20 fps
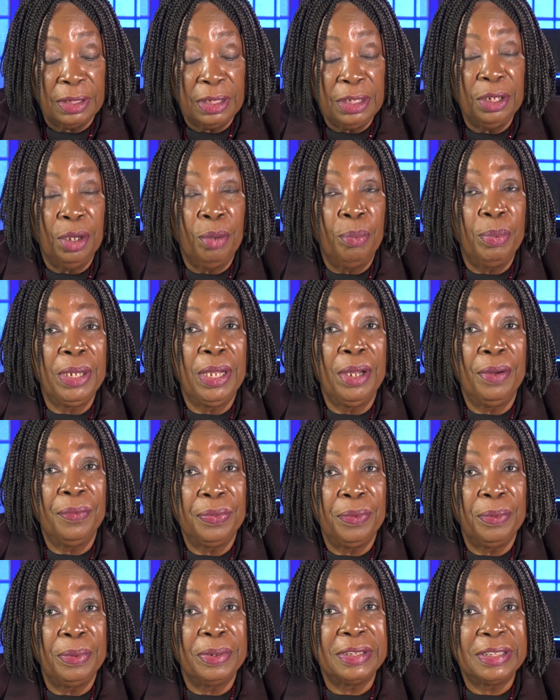You know, we go
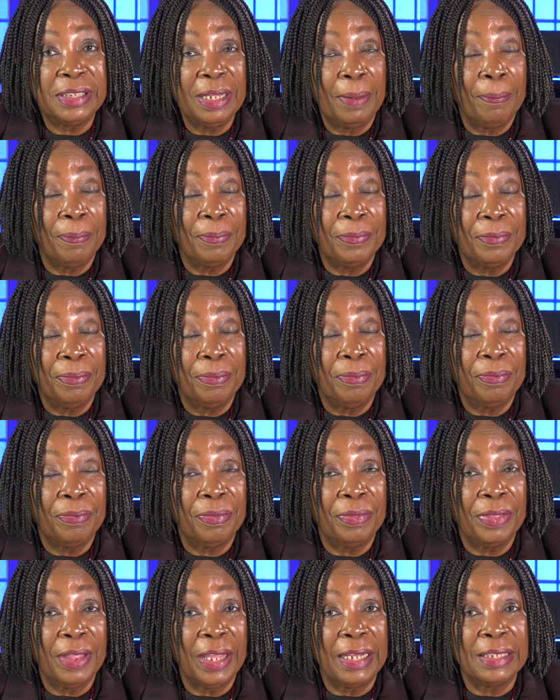through this something
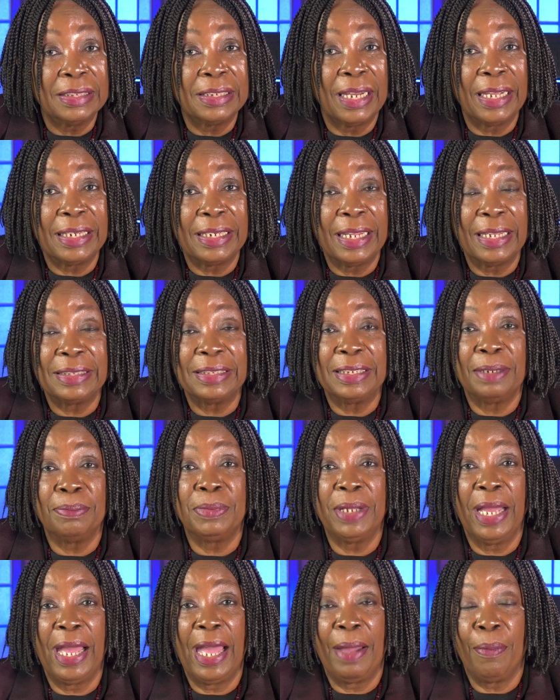things like that
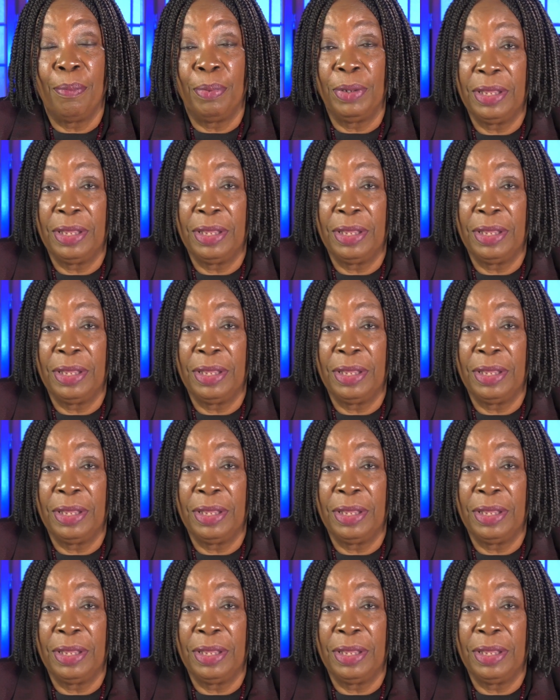sometimes.